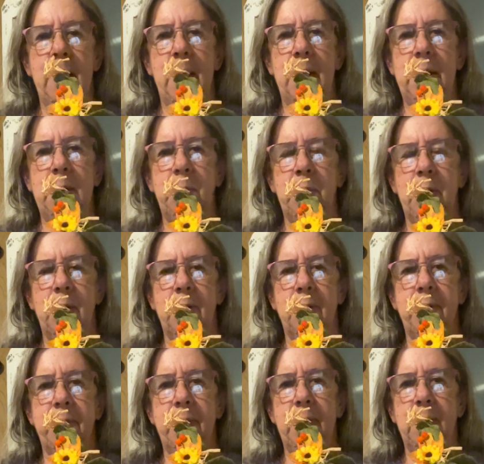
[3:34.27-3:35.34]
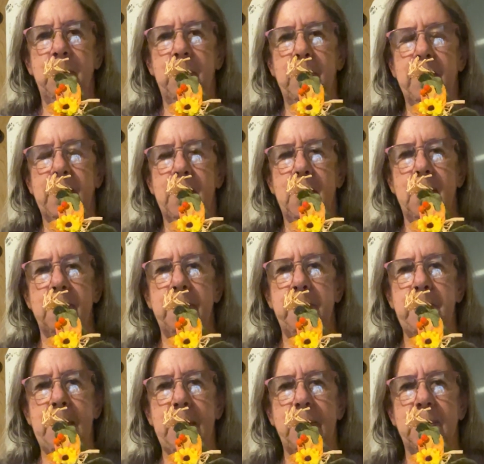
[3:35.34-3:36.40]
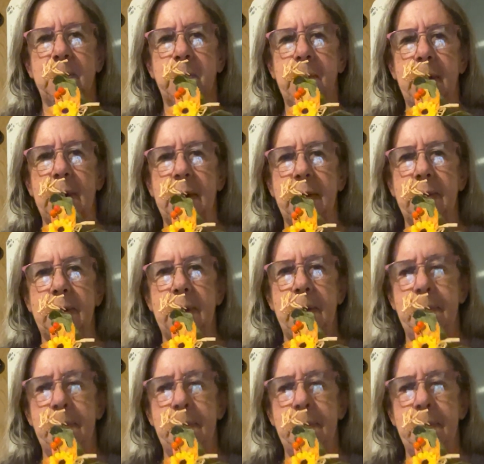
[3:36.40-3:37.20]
And then we're going to fill it with the coffee bar supplies.